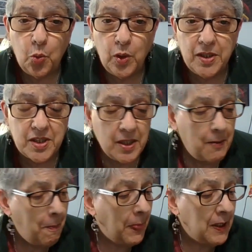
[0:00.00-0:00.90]
was
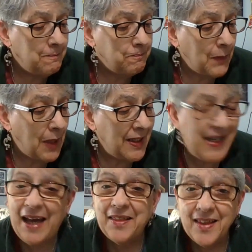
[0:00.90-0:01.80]

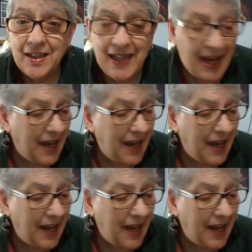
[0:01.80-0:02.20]
Caitlin